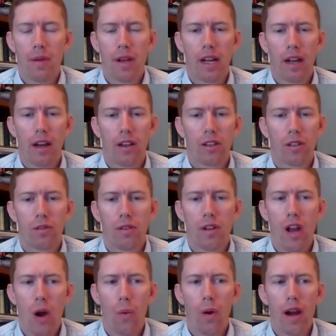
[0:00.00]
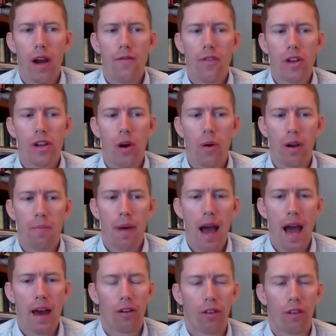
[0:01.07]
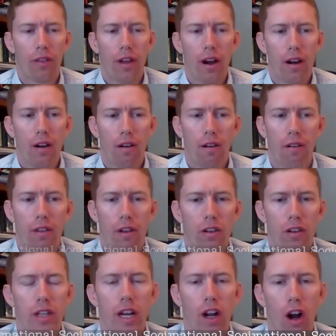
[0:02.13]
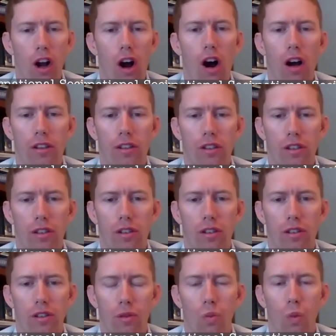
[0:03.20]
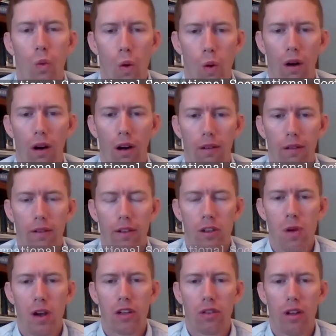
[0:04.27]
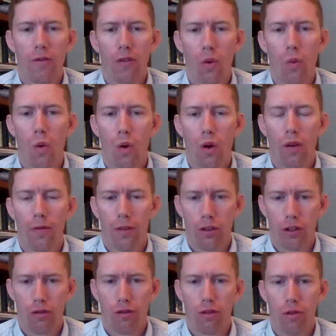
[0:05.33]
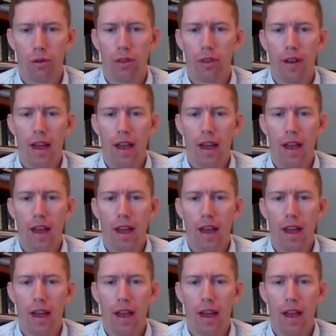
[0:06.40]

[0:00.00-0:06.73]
Because, you know, whenever you go into battle, there's a cost to war, especially for the war for truth.